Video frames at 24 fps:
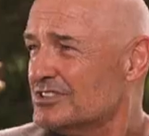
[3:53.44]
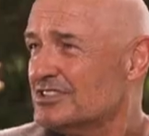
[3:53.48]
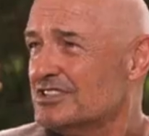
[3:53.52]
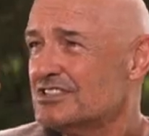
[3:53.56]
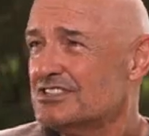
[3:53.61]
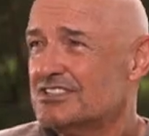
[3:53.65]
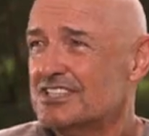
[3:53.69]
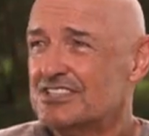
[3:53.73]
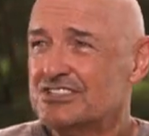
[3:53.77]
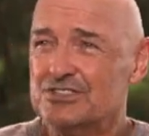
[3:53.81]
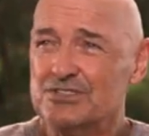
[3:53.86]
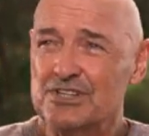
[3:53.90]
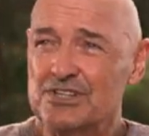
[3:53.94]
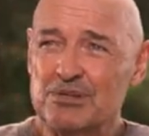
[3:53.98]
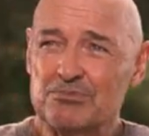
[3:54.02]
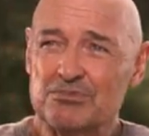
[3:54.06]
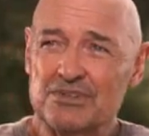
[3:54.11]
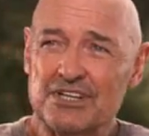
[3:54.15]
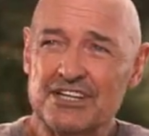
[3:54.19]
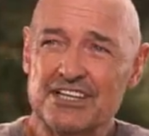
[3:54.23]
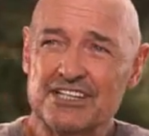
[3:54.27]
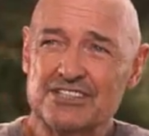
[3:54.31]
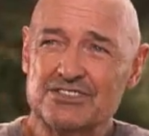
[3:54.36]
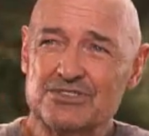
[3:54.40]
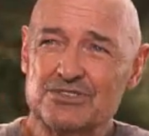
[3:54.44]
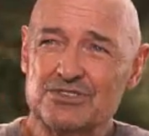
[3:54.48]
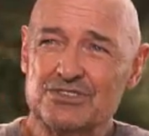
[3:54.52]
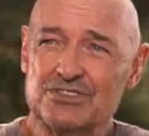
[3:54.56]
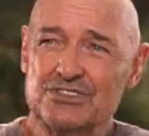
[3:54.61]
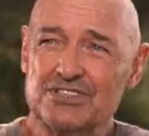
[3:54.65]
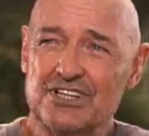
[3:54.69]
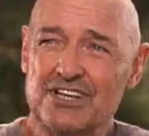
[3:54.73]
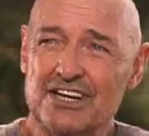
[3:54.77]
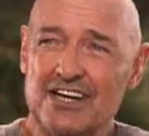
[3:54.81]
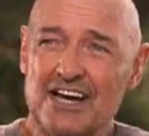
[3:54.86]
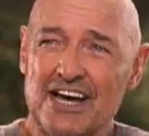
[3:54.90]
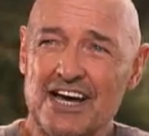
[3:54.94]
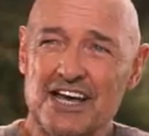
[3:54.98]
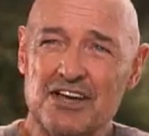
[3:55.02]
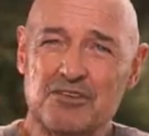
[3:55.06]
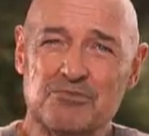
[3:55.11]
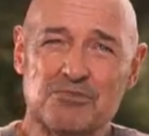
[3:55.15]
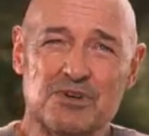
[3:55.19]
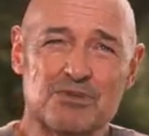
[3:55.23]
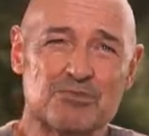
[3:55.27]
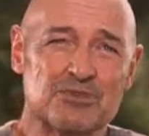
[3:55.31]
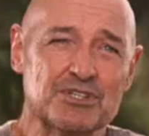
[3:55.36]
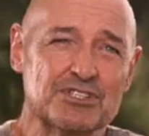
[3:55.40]
is just such a great place, and I
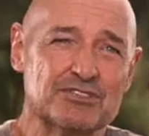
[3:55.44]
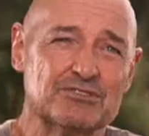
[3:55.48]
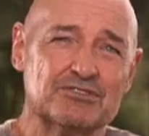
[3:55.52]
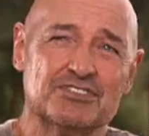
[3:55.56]
have memories